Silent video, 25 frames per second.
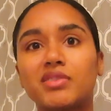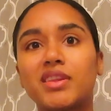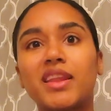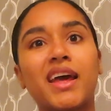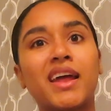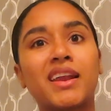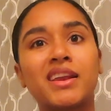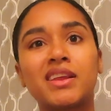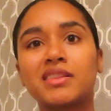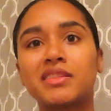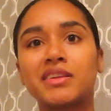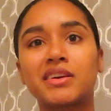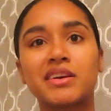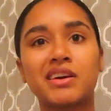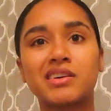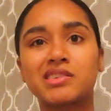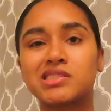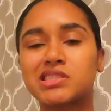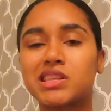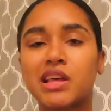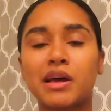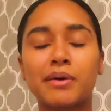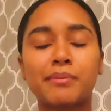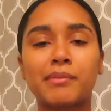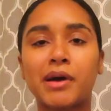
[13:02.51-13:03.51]
anything else
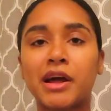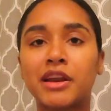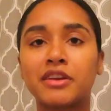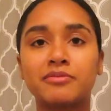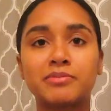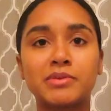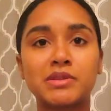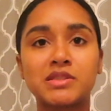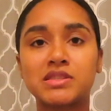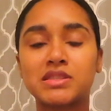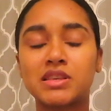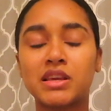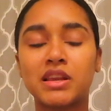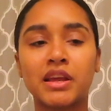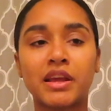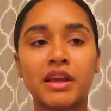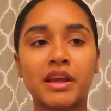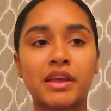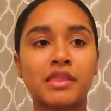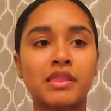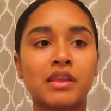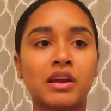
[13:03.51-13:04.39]
that might have been sitting in